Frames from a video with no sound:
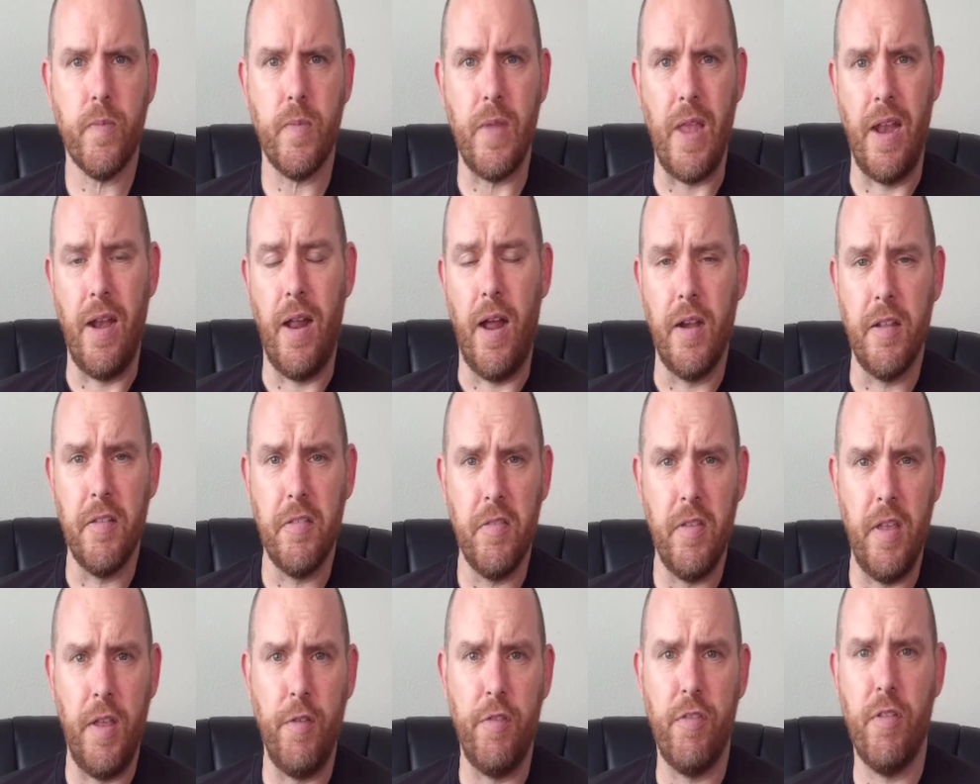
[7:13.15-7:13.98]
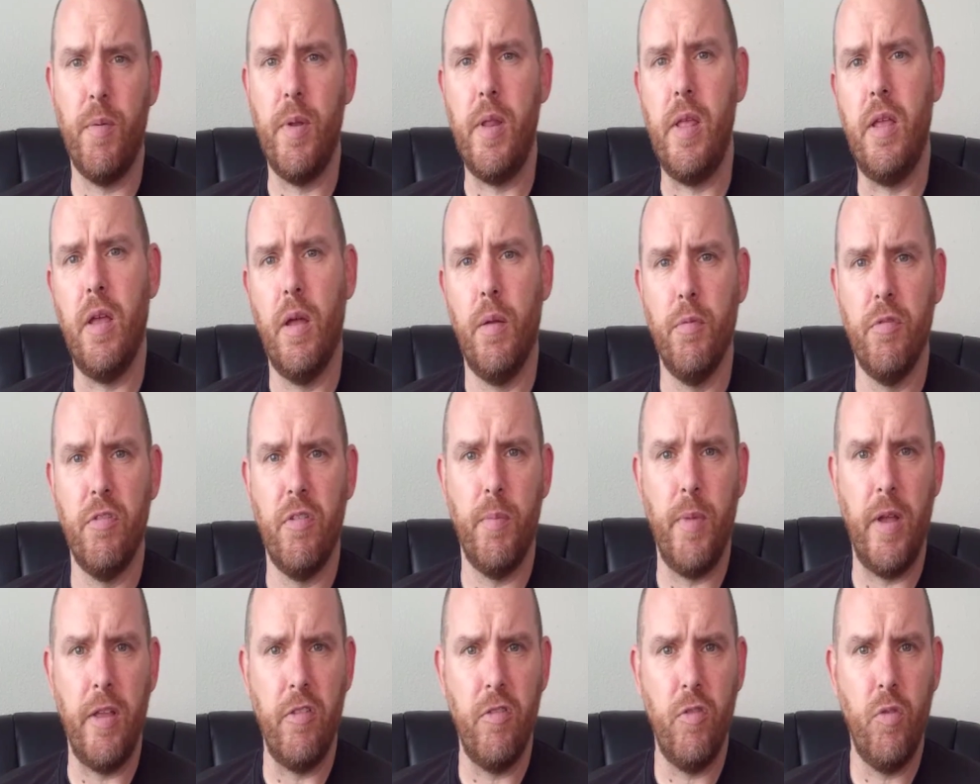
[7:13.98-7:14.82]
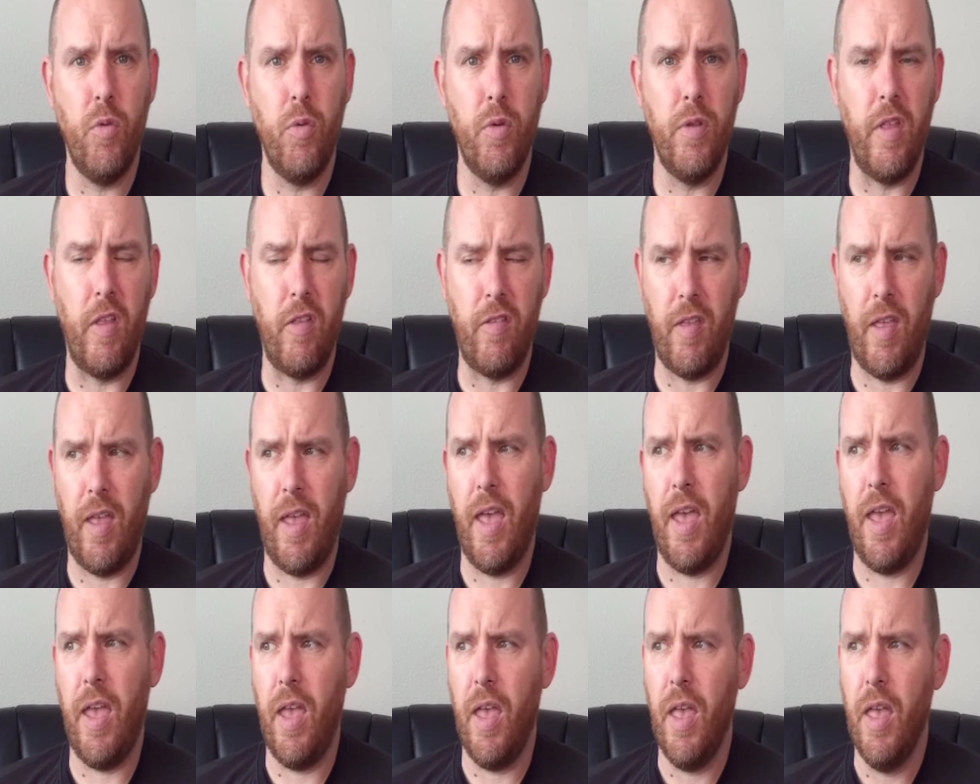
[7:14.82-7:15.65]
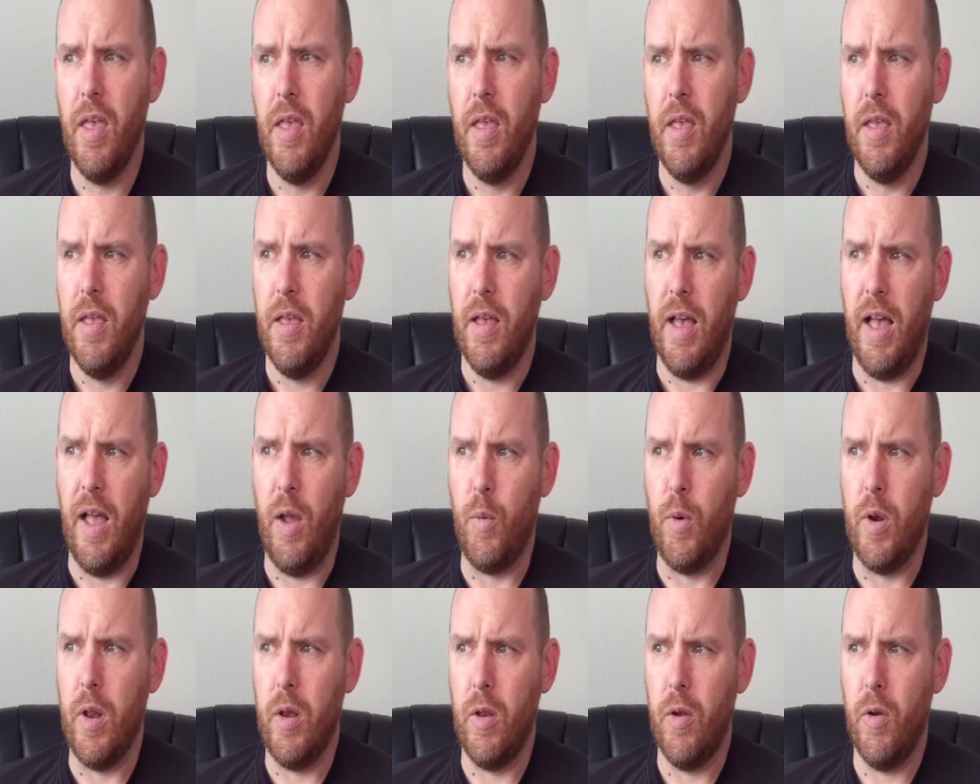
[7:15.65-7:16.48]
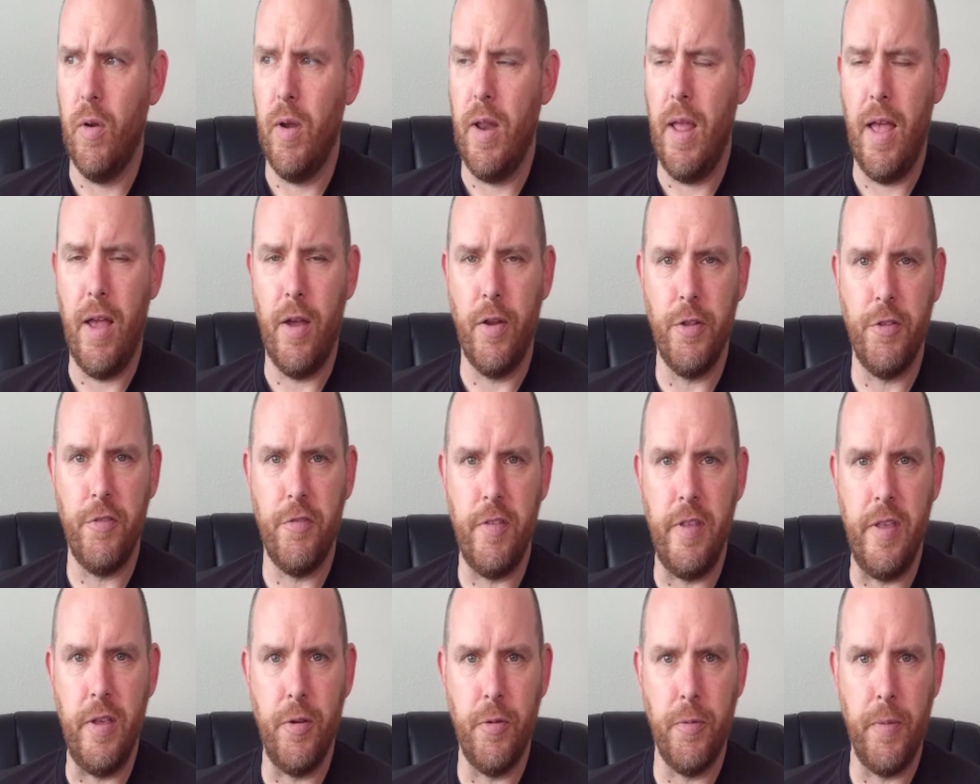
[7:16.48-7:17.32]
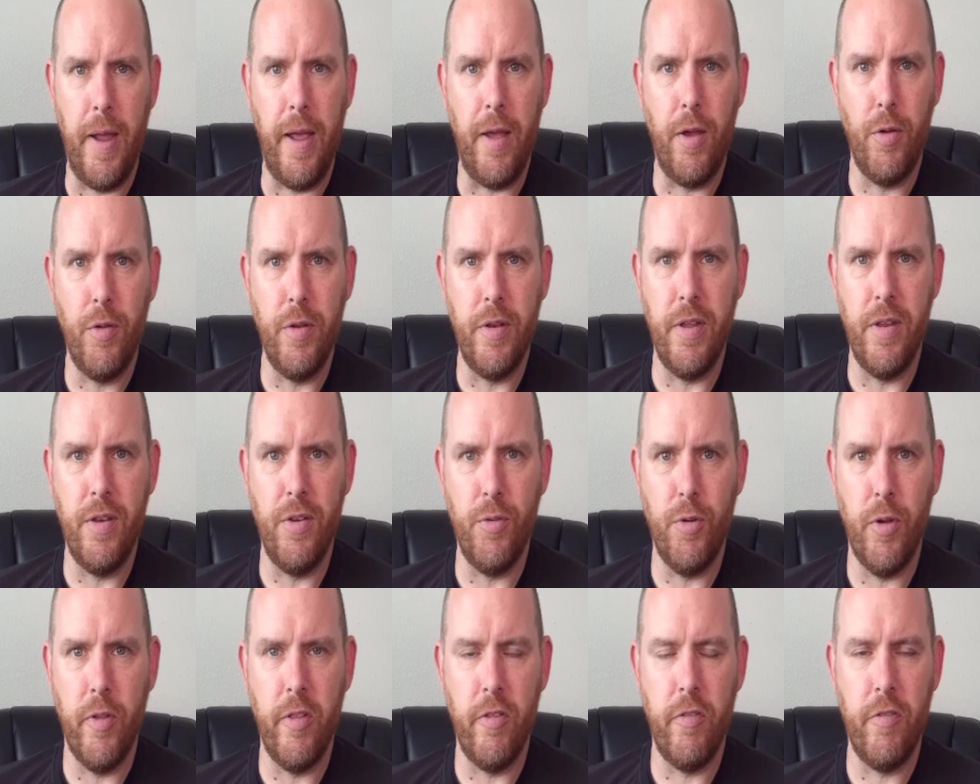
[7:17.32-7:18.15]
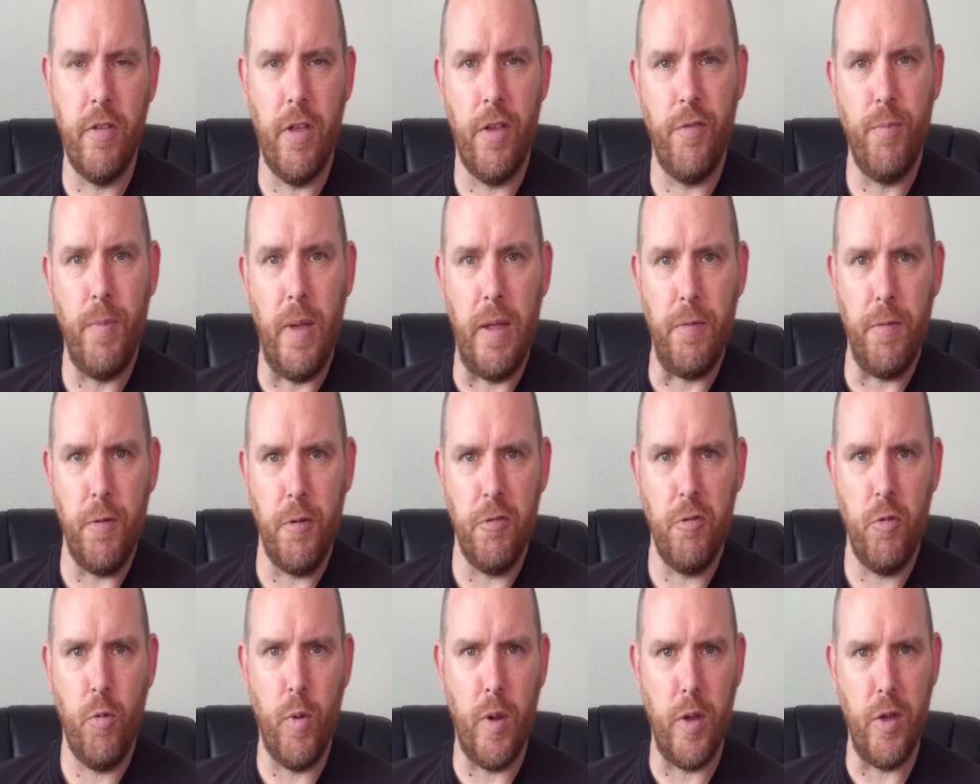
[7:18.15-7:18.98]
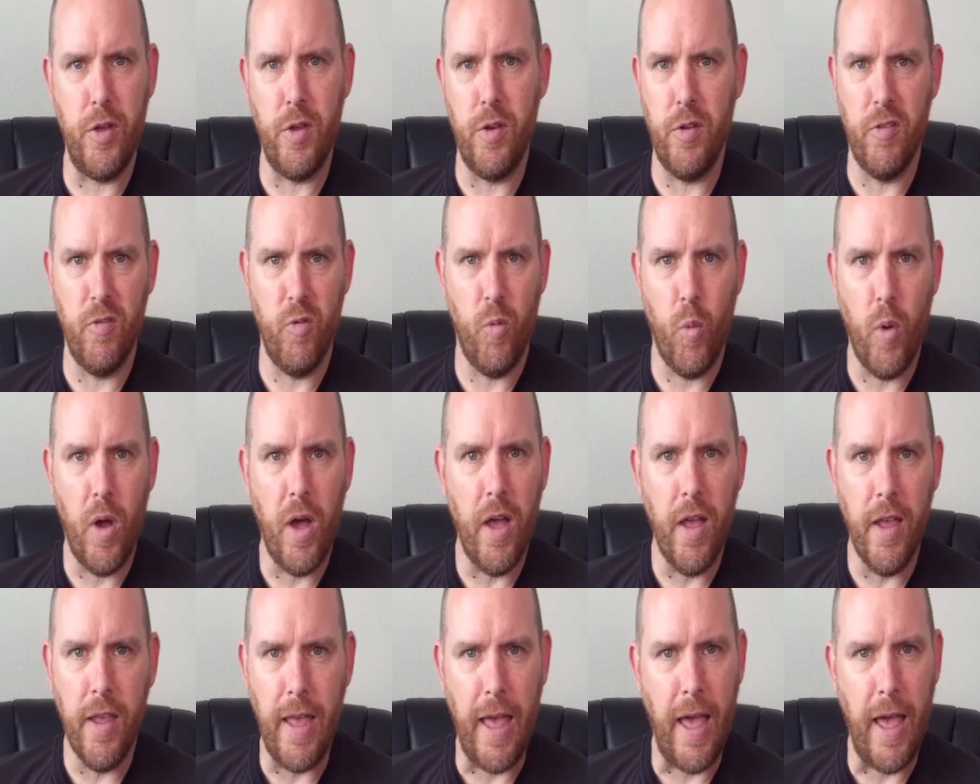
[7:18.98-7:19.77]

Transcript: And honestly, if somebody comes to my school and they say, hey, I want to learn how to sneak around and do all this stuff, my first question is why?